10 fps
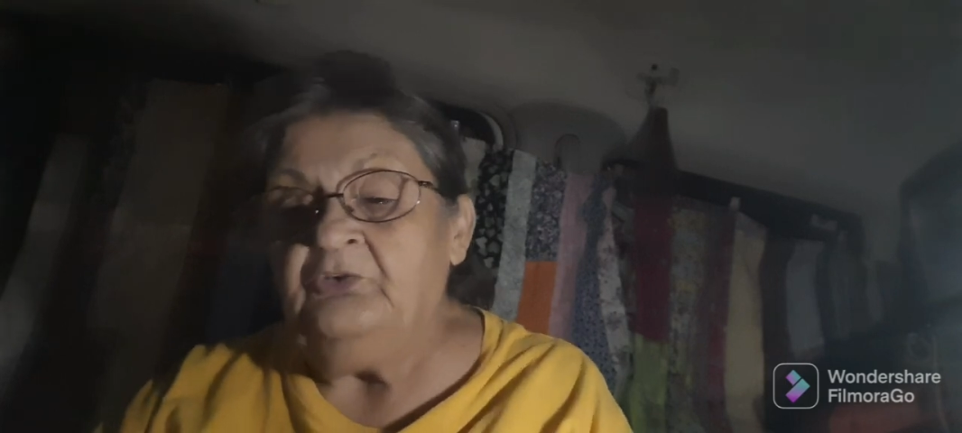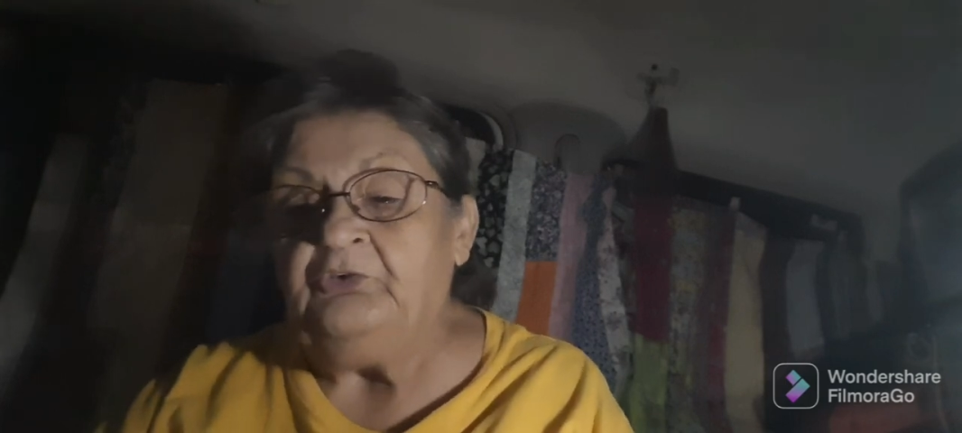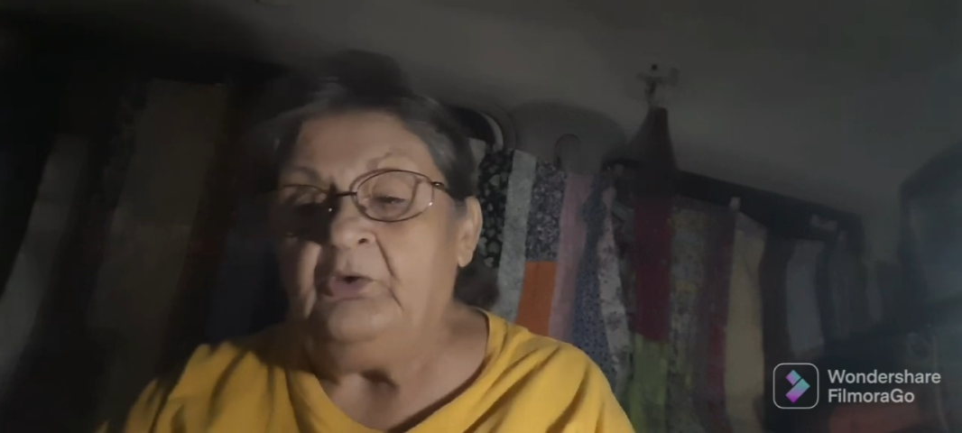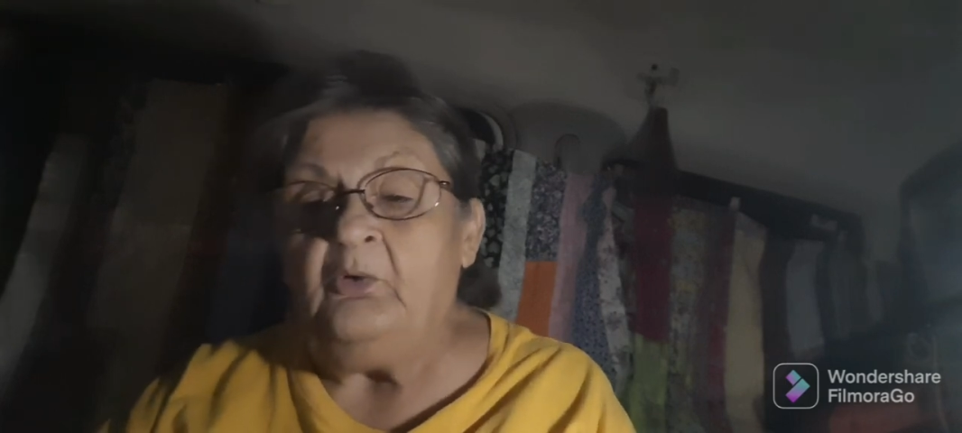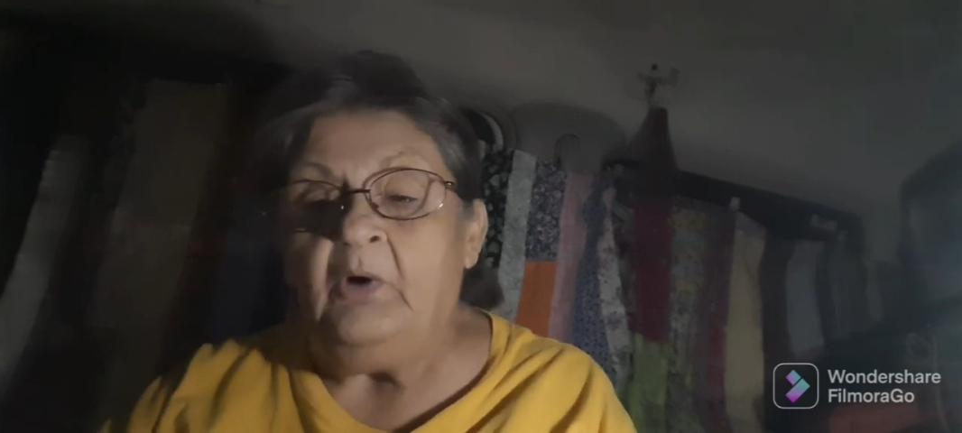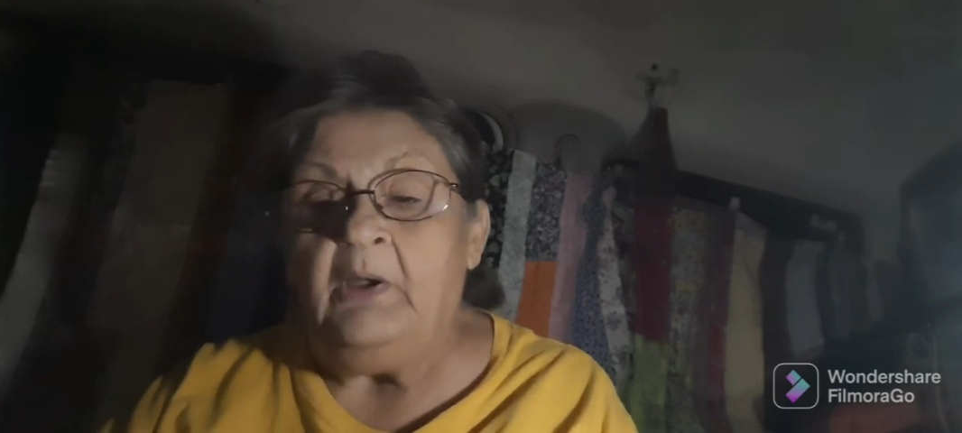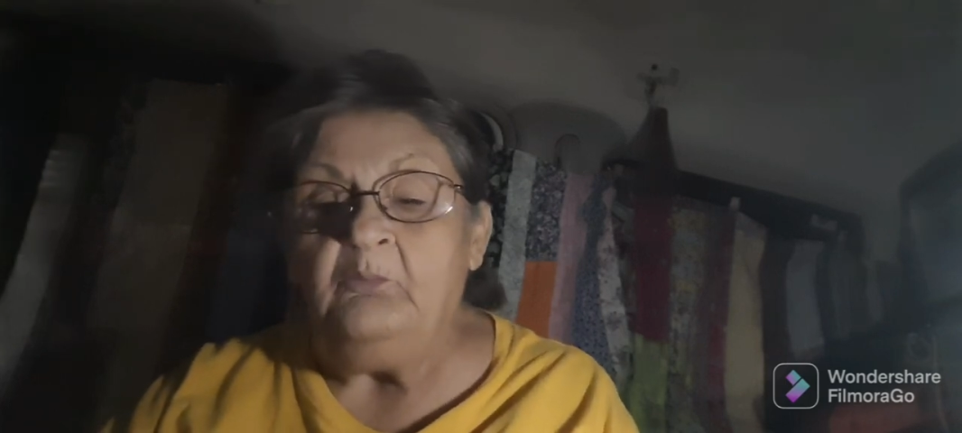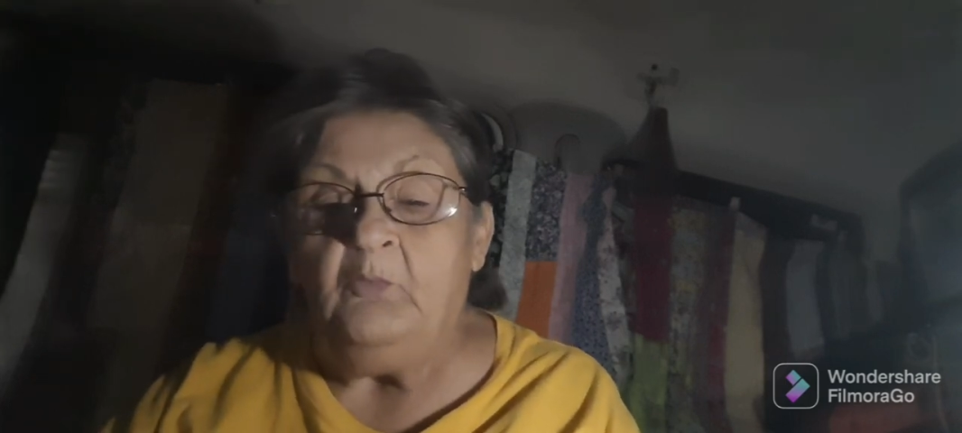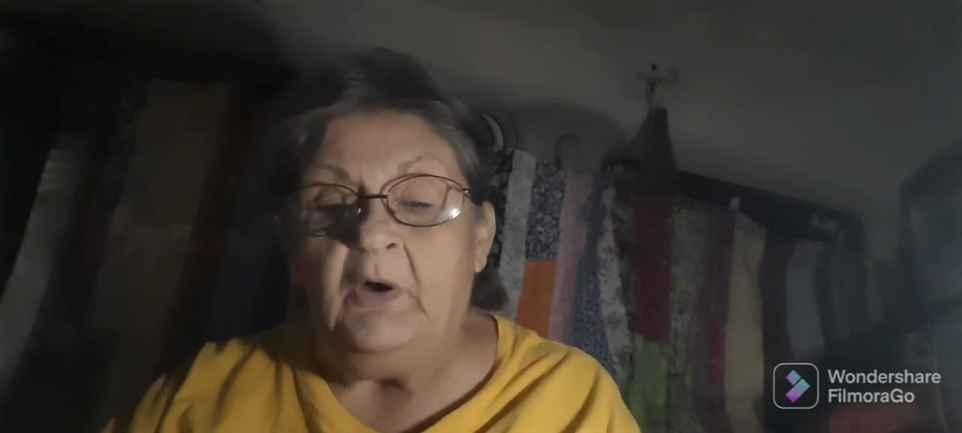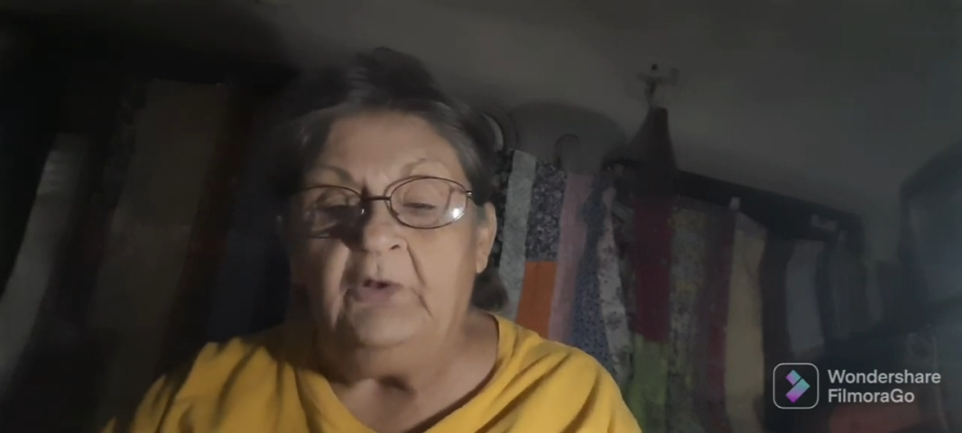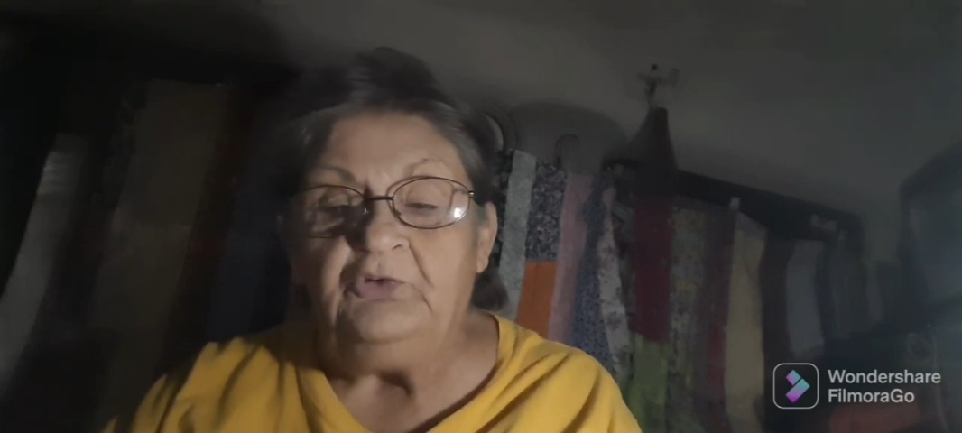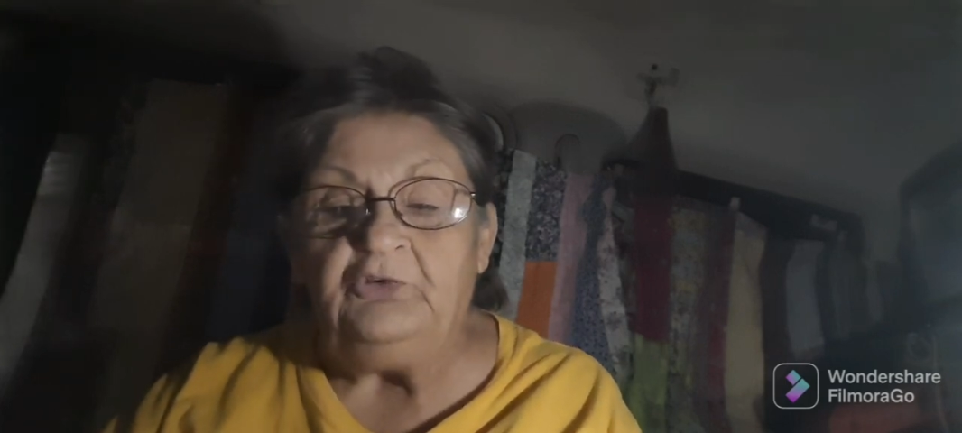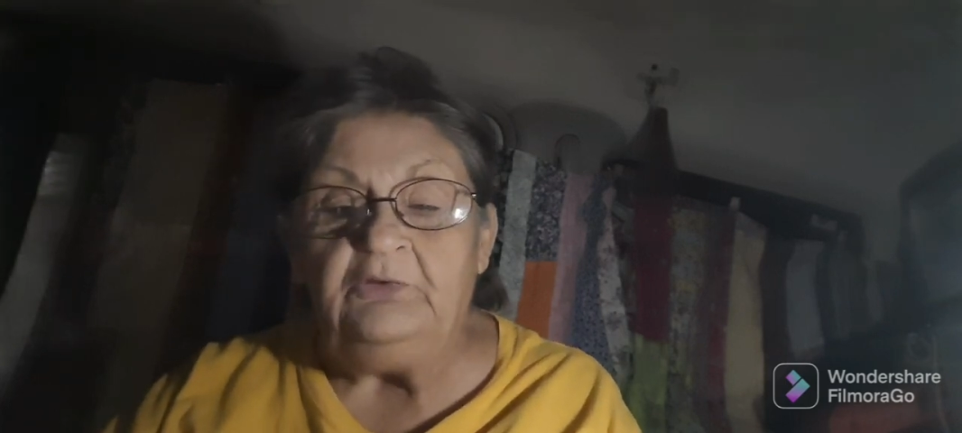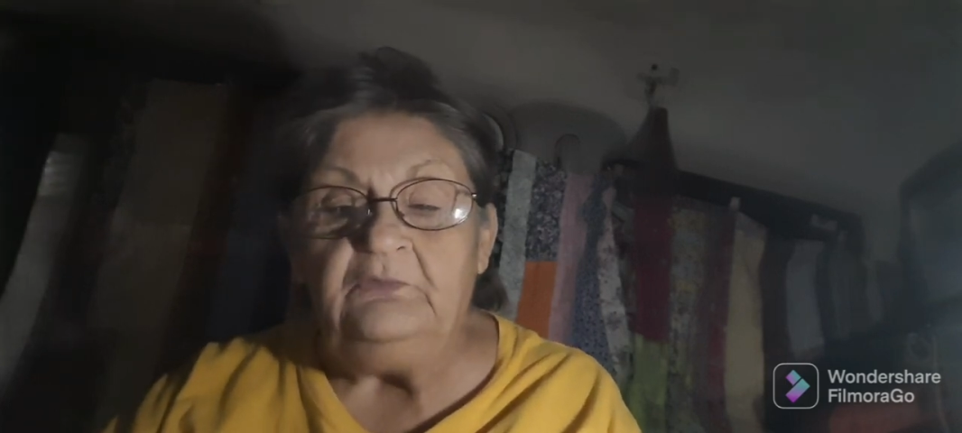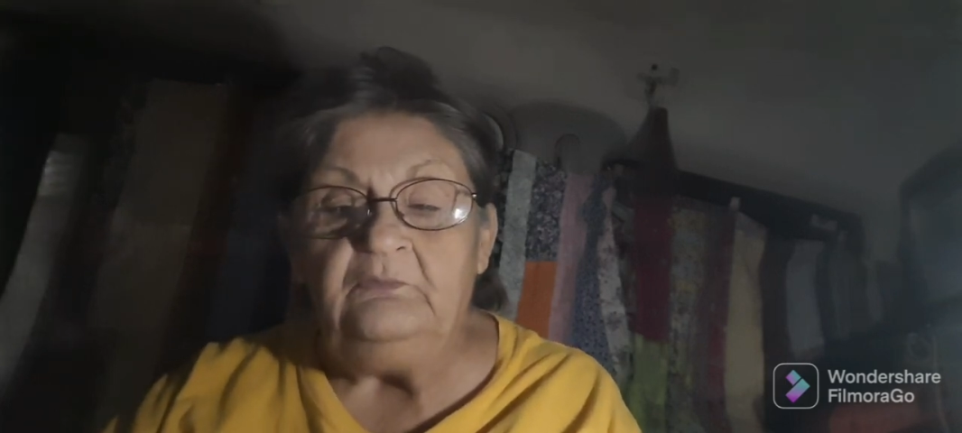So I'm
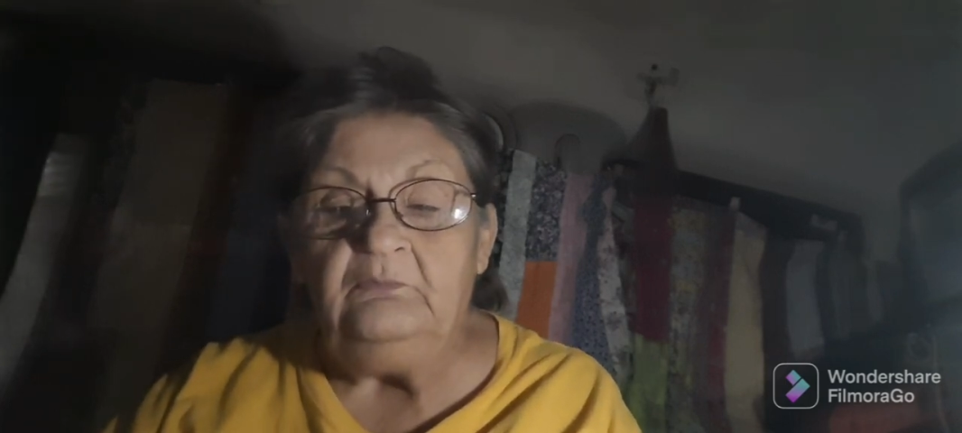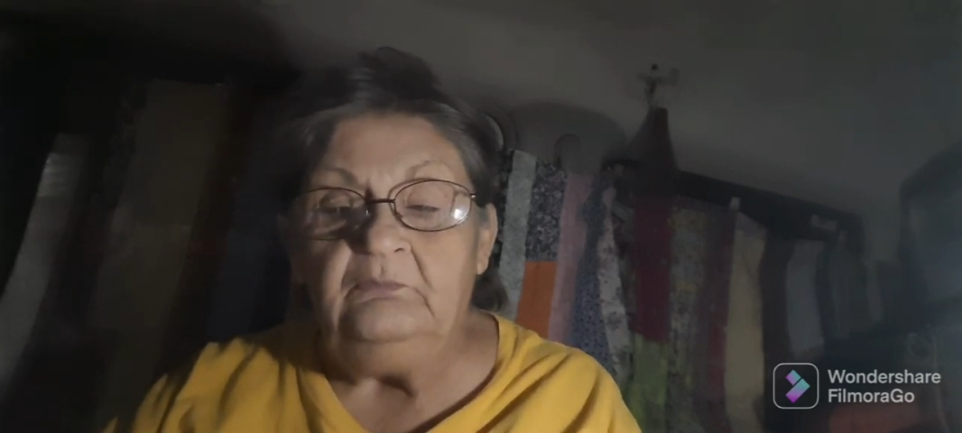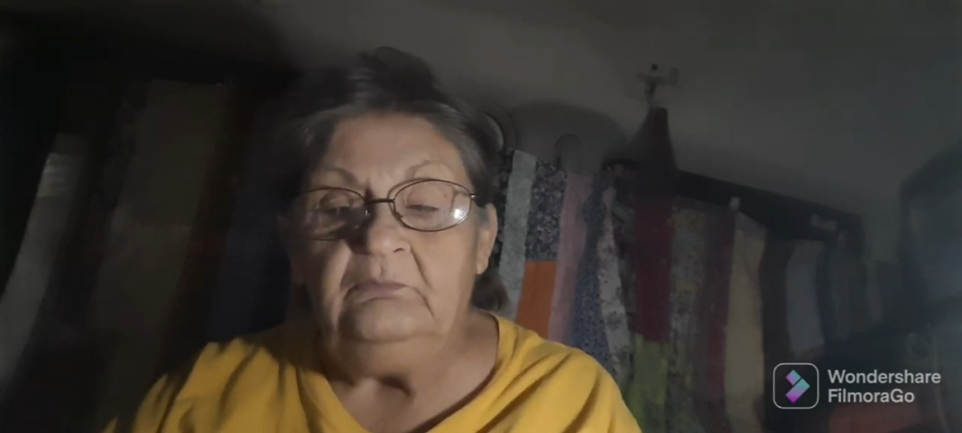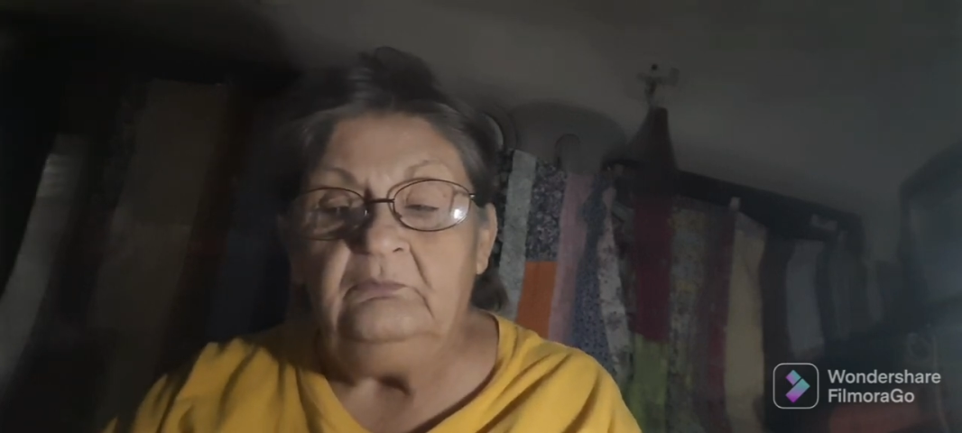watching